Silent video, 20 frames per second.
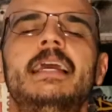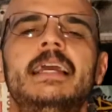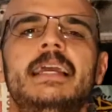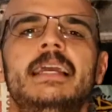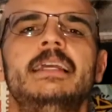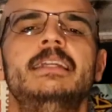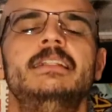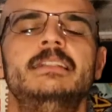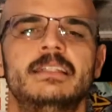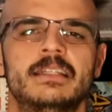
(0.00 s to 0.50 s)

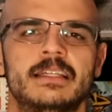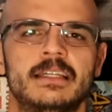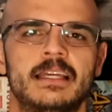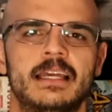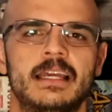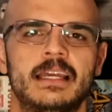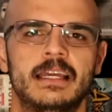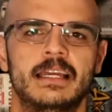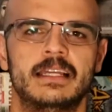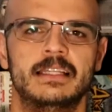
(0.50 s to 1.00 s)
eat
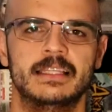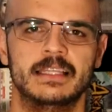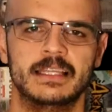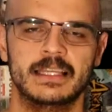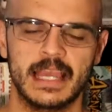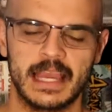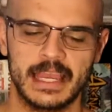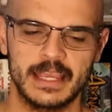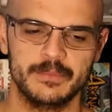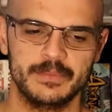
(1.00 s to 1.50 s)
at the
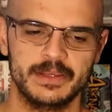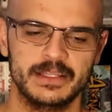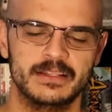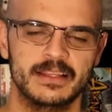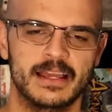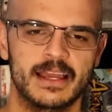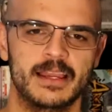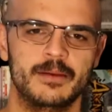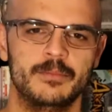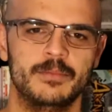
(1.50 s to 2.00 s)
gaming
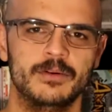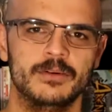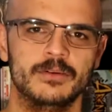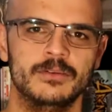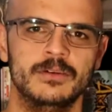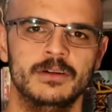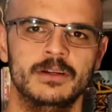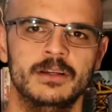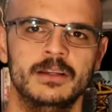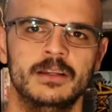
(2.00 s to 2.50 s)
table.
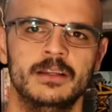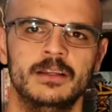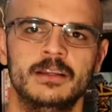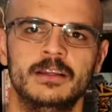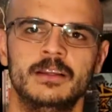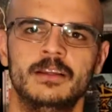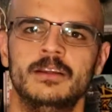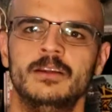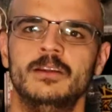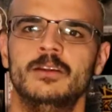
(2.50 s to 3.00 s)

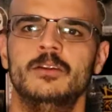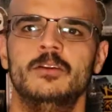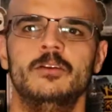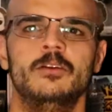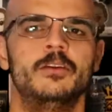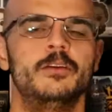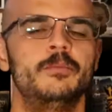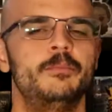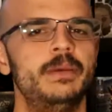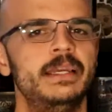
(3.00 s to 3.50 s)

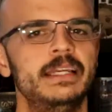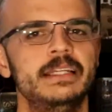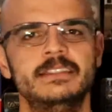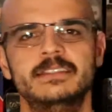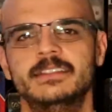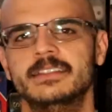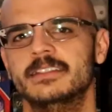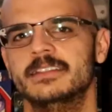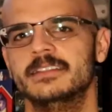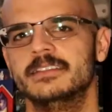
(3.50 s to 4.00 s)
No
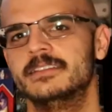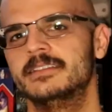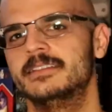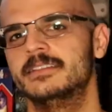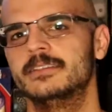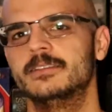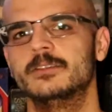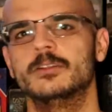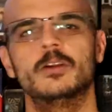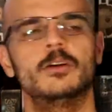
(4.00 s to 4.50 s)
pizzas,
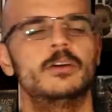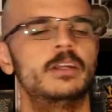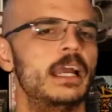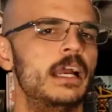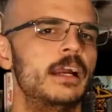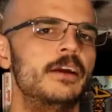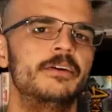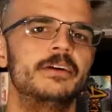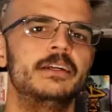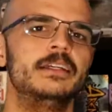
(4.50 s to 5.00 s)
no
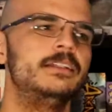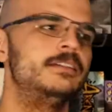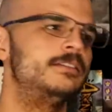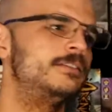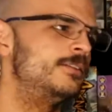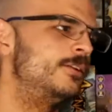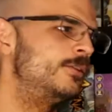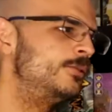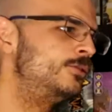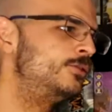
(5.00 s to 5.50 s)
curries,
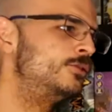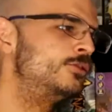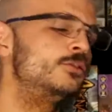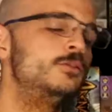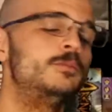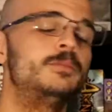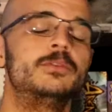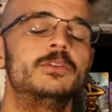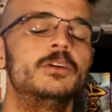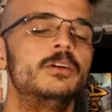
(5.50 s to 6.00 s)
no
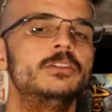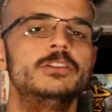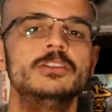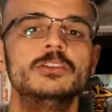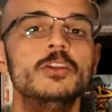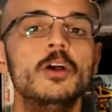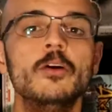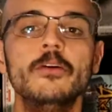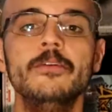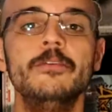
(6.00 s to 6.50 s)
soups, just
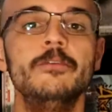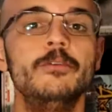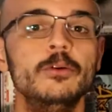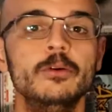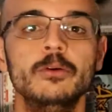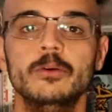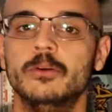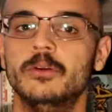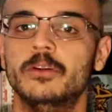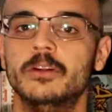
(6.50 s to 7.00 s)
no
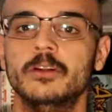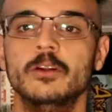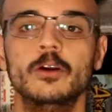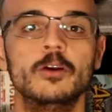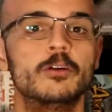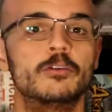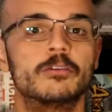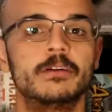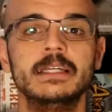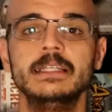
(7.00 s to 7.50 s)
food, no
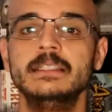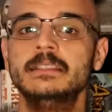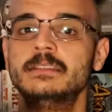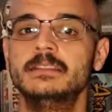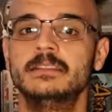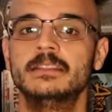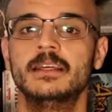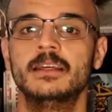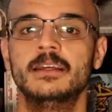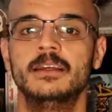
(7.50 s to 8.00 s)

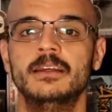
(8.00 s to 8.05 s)
grease,